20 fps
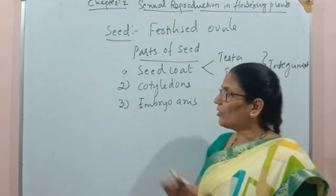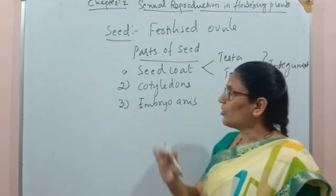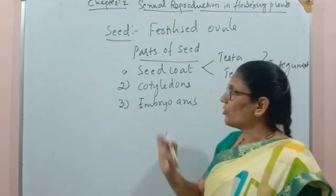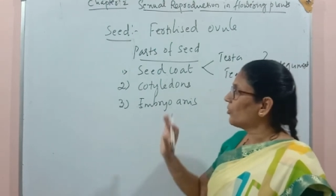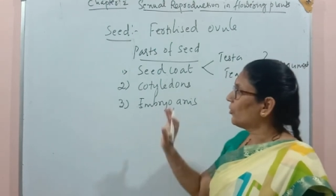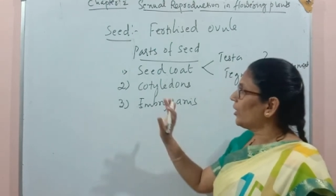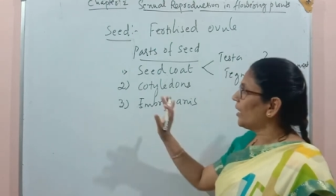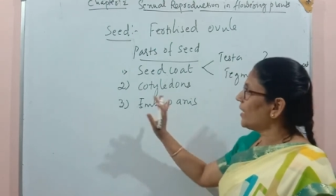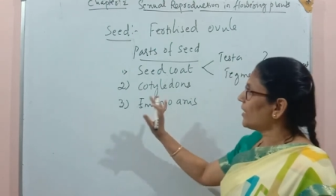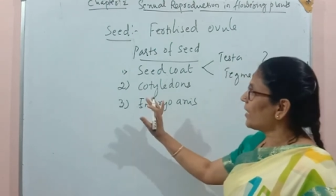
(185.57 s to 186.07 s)

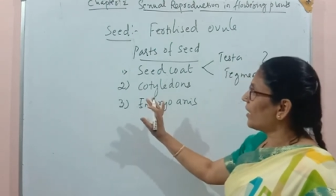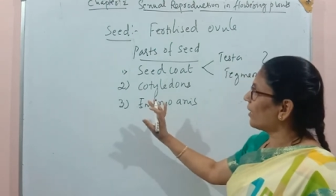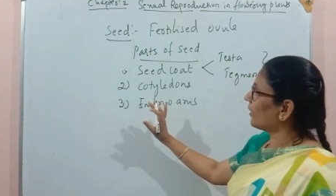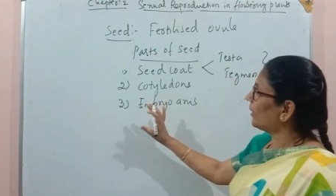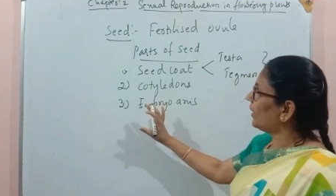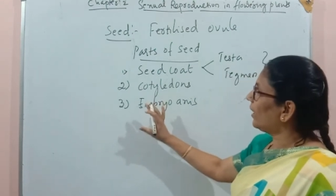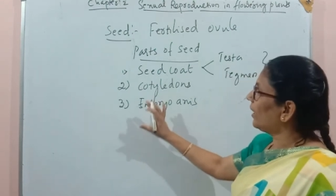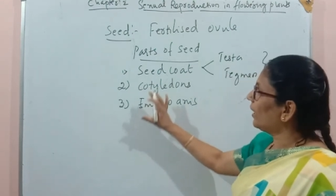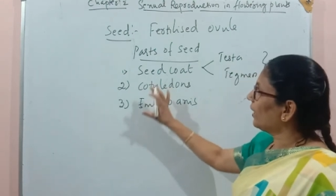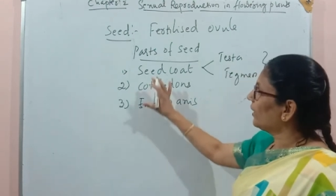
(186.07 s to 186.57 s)
So these
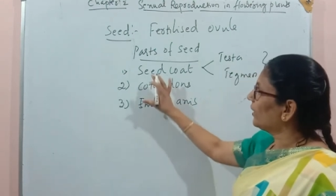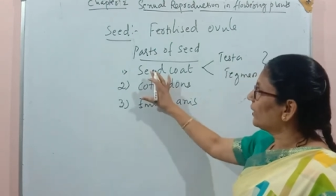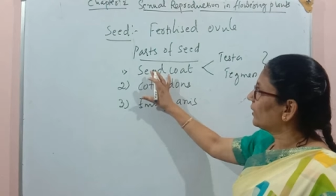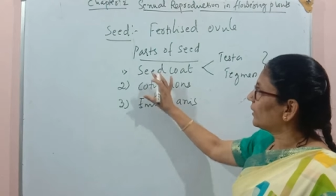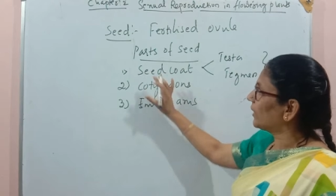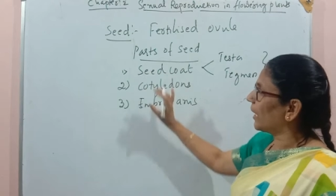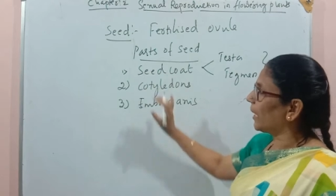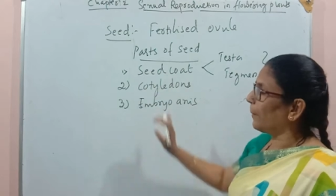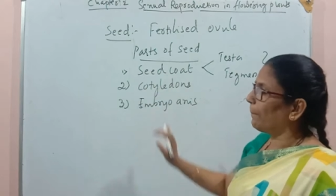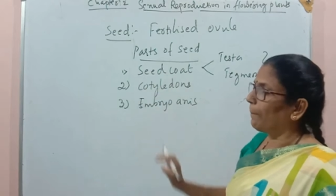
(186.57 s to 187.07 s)
are the
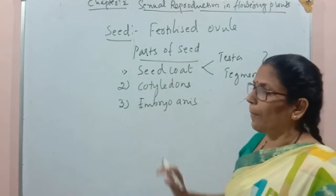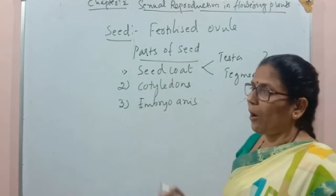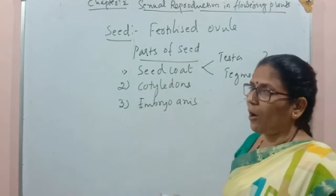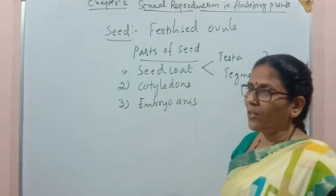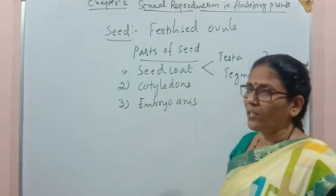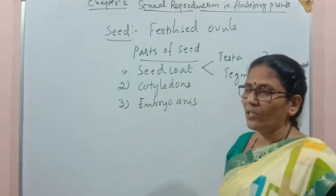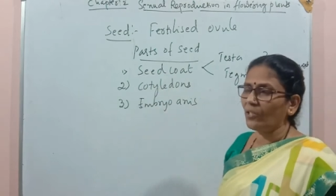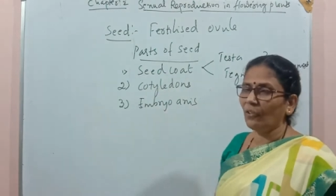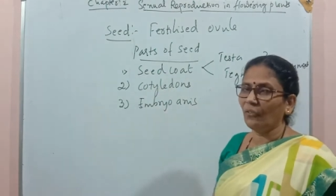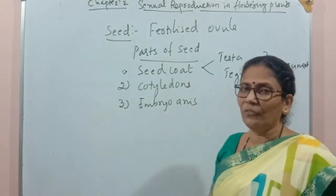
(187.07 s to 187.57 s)
three
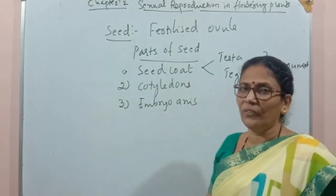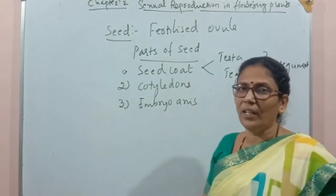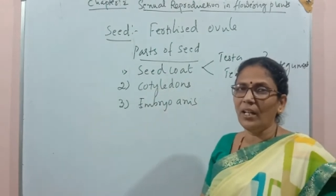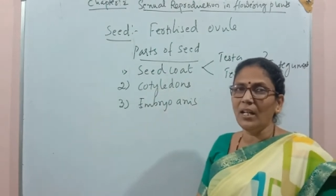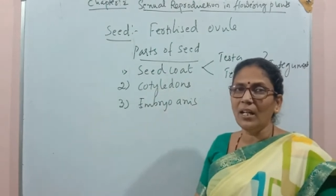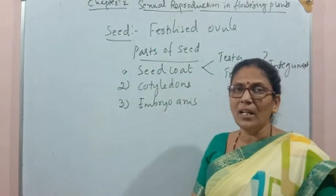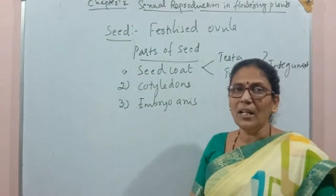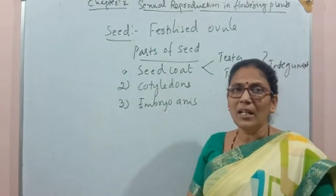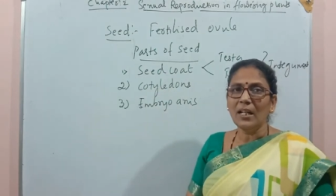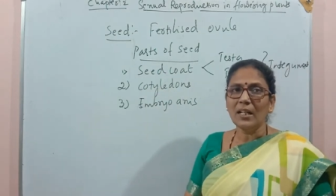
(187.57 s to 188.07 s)
parts of
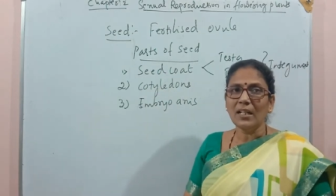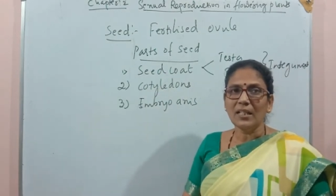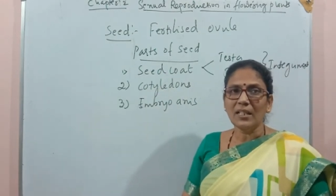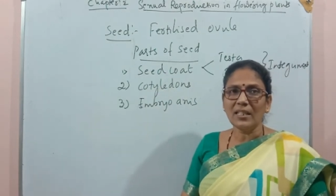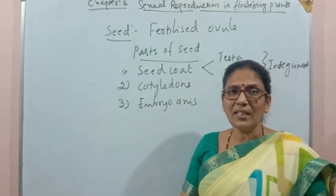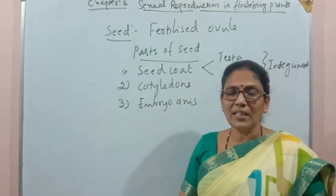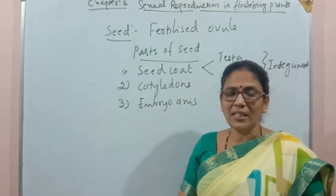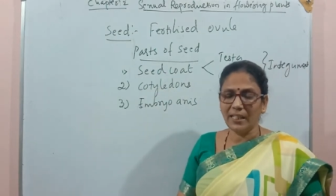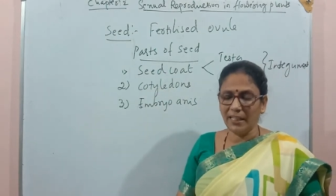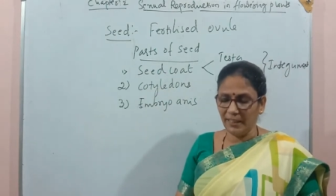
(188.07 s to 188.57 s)
the
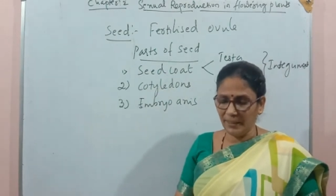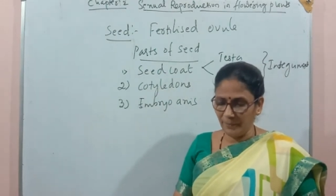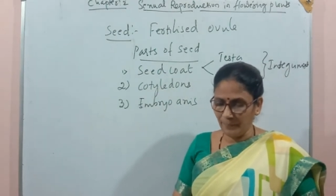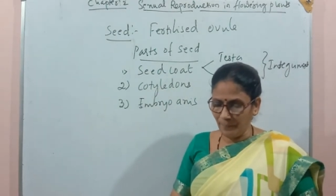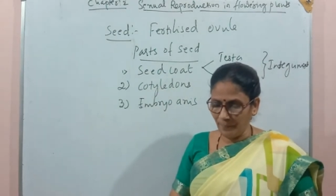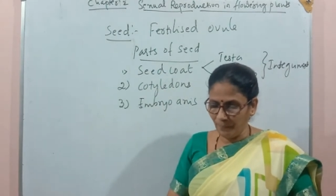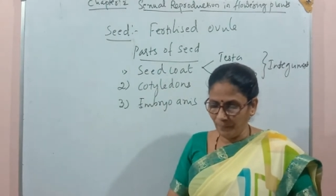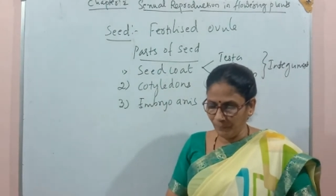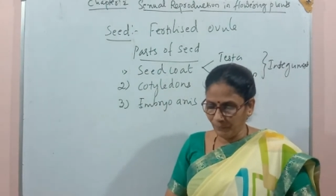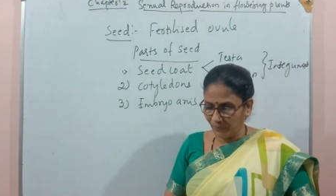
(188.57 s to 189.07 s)

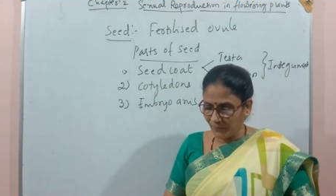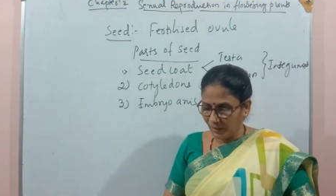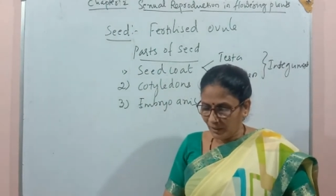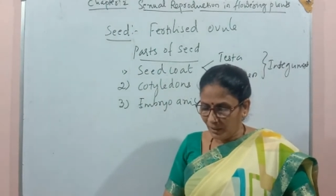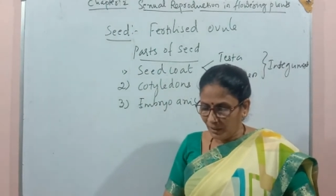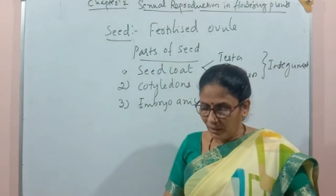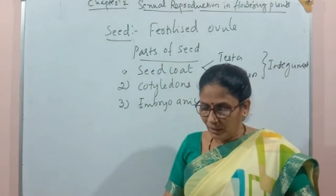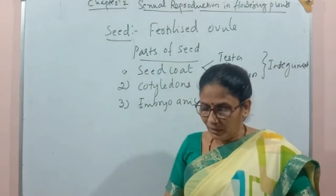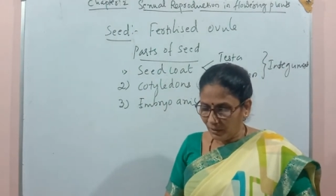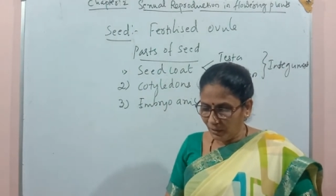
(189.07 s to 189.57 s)
seed.
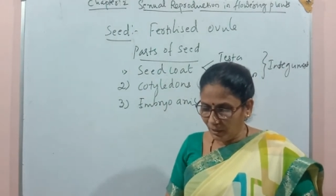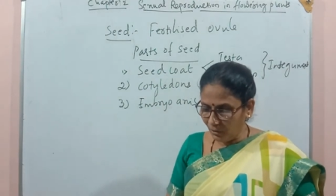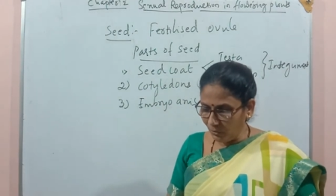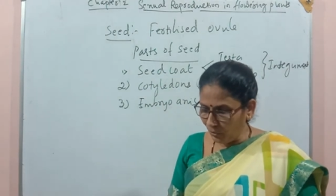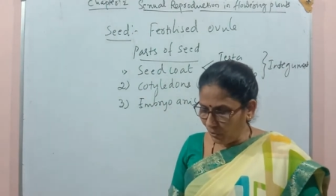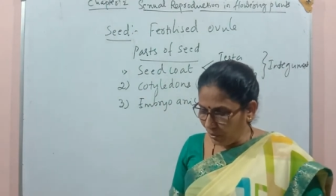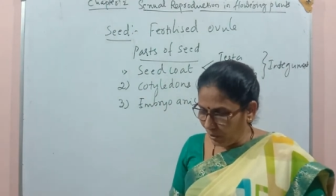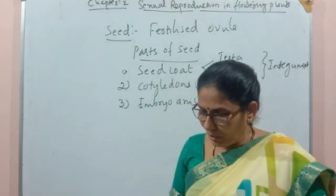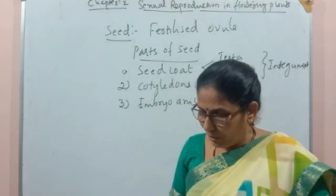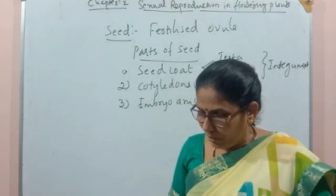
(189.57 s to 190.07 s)

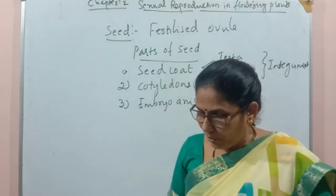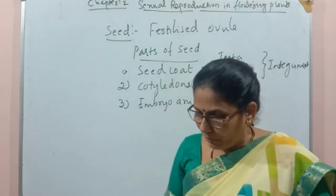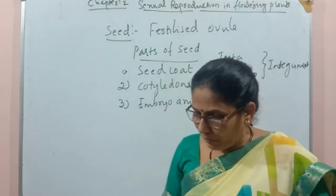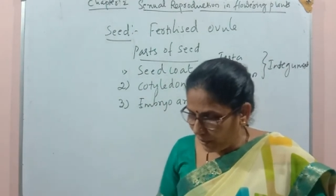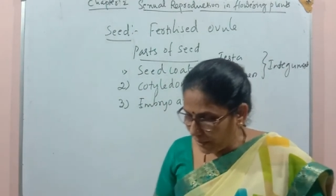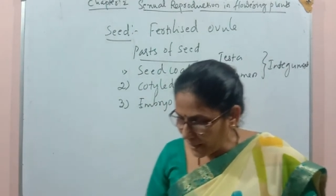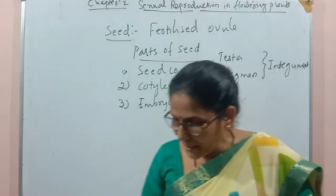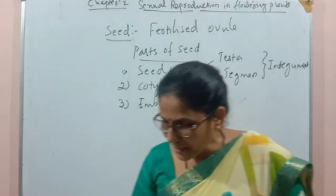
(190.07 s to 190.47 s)
Now we